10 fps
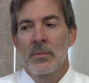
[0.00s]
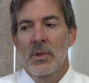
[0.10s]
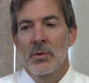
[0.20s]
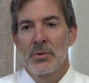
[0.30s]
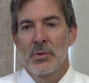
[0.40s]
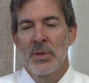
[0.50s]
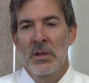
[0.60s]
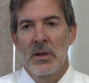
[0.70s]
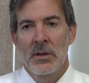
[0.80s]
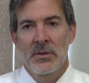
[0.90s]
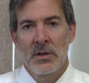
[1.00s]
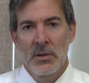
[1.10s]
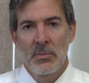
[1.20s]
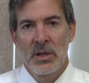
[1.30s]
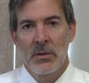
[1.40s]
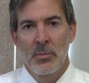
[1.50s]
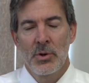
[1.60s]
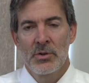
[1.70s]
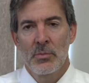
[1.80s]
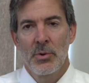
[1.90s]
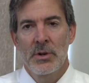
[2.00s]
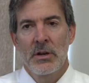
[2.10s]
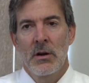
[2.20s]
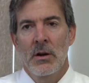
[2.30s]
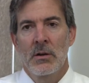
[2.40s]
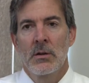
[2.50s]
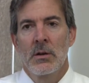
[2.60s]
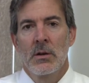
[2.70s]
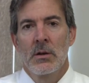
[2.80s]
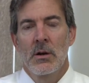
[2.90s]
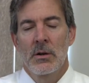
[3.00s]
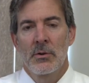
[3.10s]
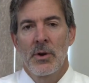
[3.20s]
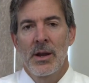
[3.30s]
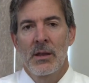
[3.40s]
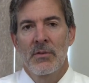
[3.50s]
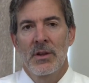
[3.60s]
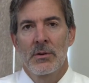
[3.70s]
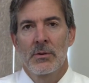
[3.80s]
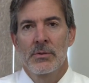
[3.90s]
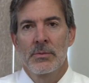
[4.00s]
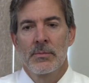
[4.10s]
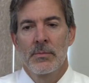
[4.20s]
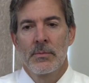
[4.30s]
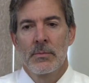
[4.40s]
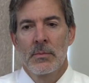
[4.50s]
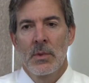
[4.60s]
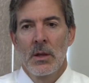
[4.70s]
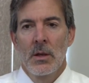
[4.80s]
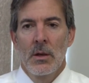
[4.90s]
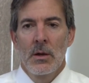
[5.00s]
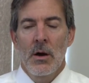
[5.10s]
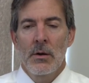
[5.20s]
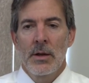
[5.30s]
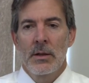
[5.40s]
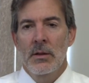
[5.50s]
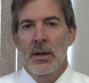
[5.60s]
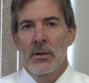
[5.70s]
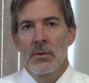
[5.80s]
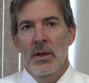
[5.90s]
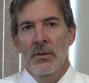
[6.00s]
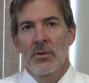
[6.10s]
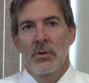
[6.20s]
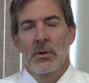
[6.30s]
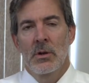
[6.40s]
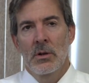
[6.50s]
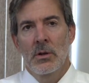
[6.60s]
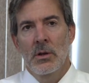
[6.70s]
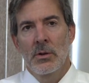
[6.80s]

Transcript: Those would be things that I'd be pushing pretty hard on training vendors. All right, thank you. That should conclude